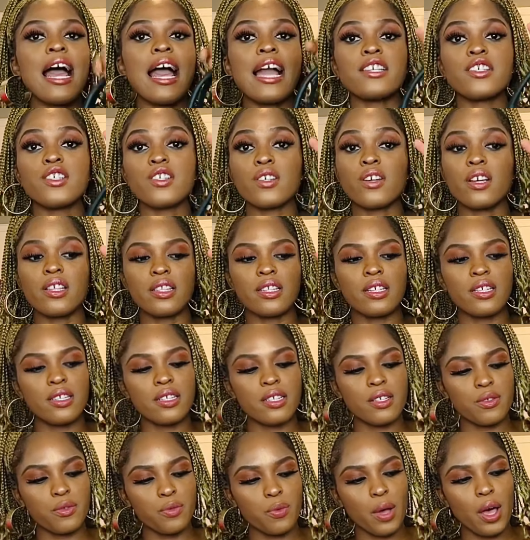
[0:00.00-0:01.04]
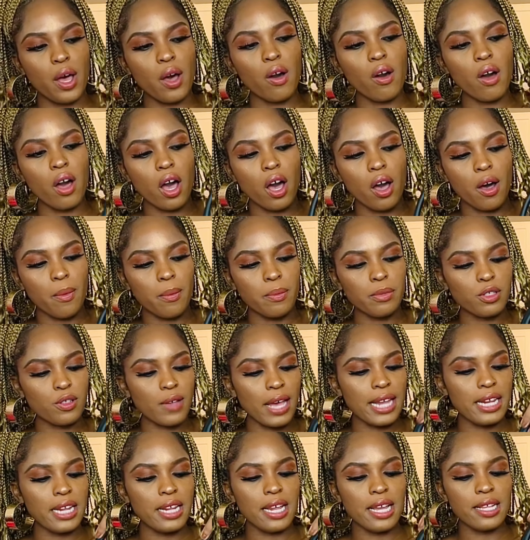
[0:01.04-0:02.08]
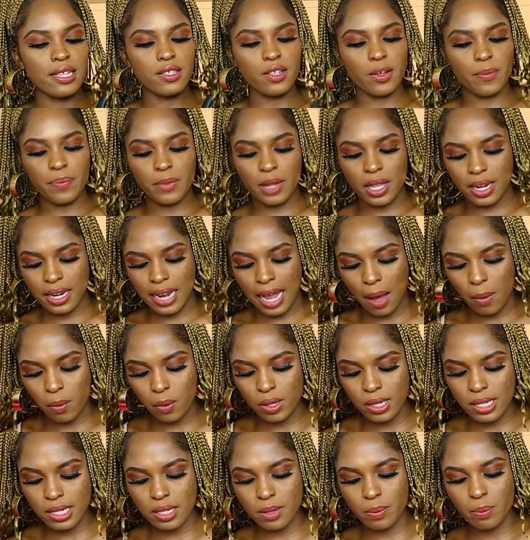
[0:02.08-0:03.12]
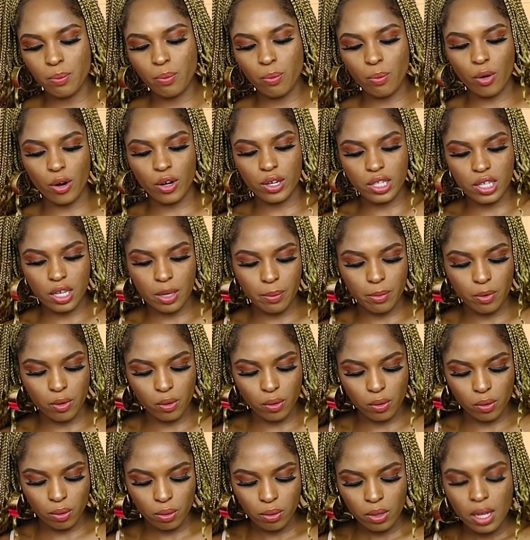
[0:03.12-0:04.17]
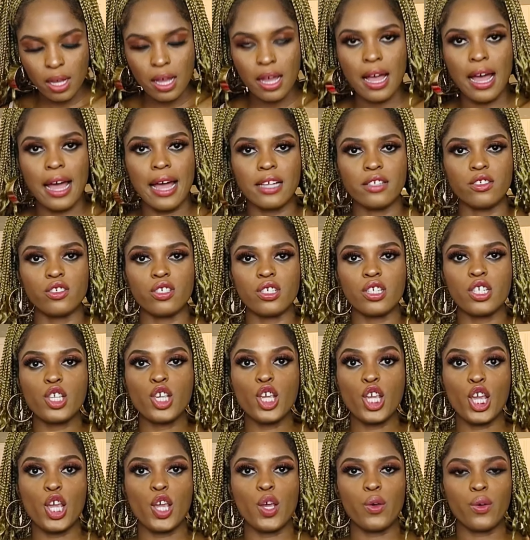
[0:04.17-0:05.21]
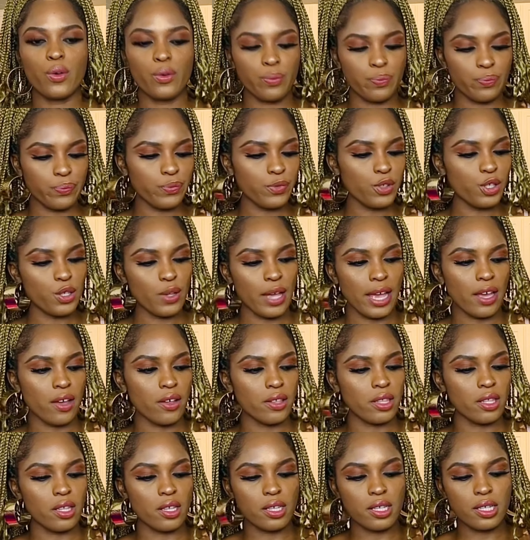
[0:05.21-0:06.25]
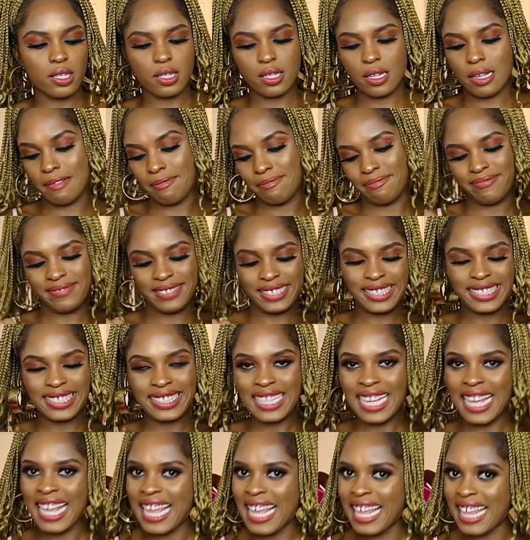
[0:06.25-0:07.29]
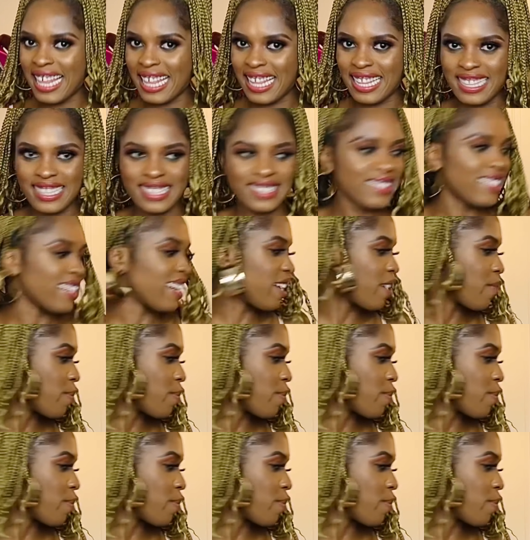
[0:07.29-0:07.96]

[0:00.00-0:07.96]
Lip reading: just got this as well. So I needed something that was portable and just cute. So I got this. They're gonna be